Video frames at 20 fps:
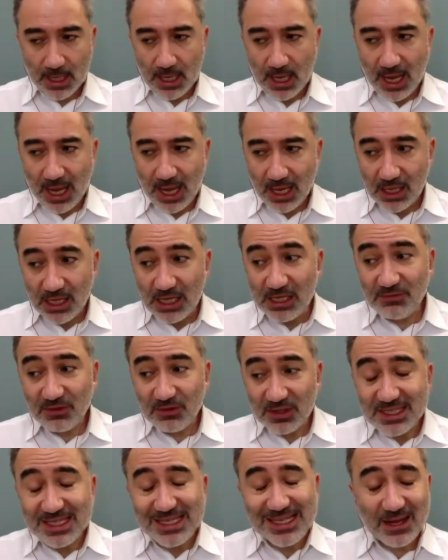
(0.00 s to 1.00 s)
And it
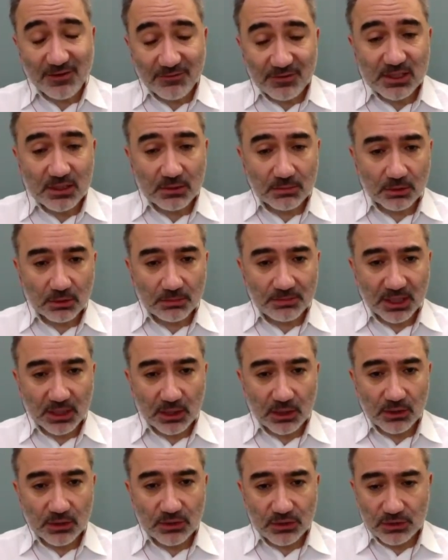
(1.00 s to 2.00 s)
was inevitable
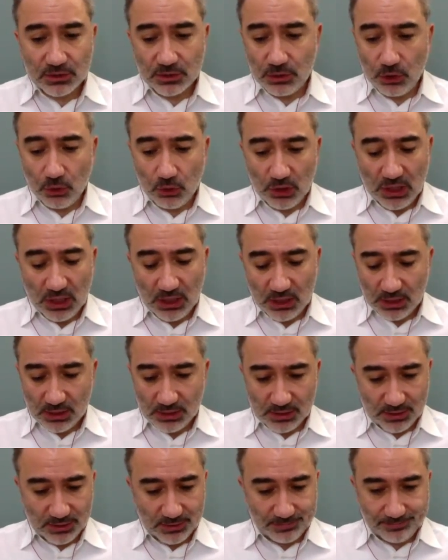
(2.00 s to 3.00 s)
because you needed
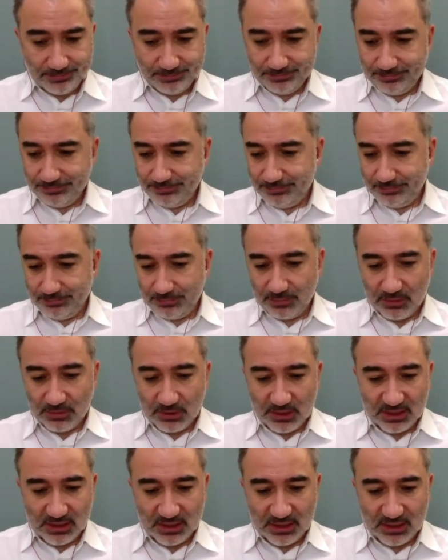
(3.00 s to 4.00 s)

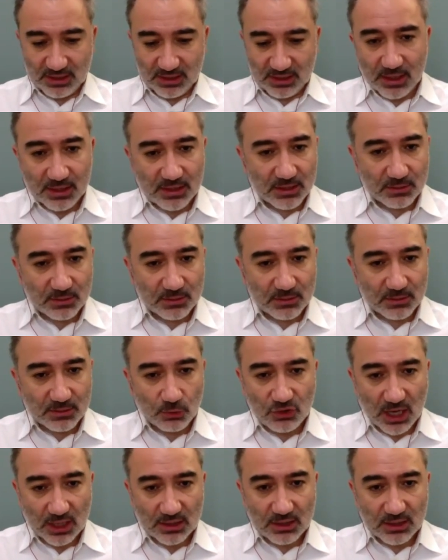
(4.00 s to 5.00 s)
citizens to
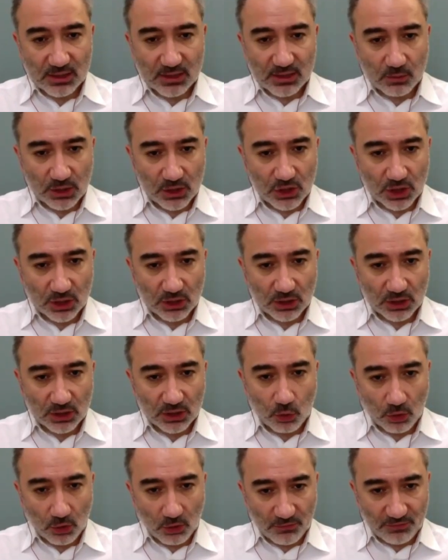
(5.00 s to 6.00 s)
interact with each other
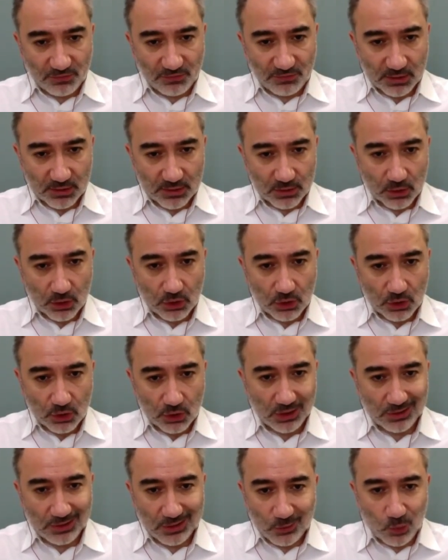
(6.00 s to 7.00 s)
more often, so you
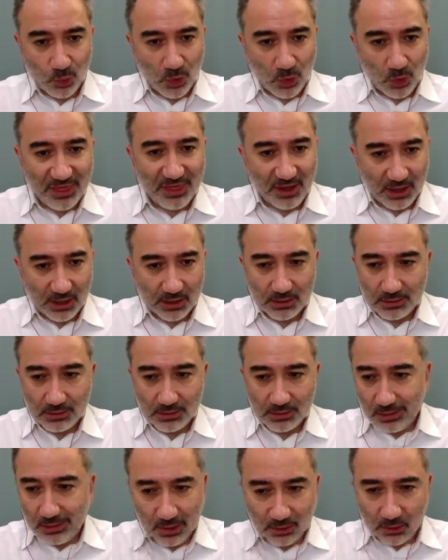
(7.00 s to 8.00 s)
needed one thing,
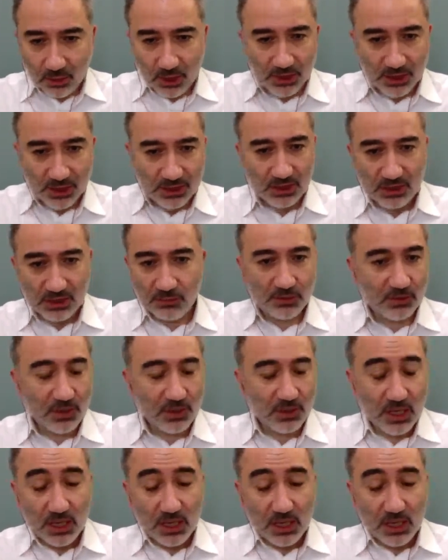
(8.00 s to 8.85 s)
otherwise it would.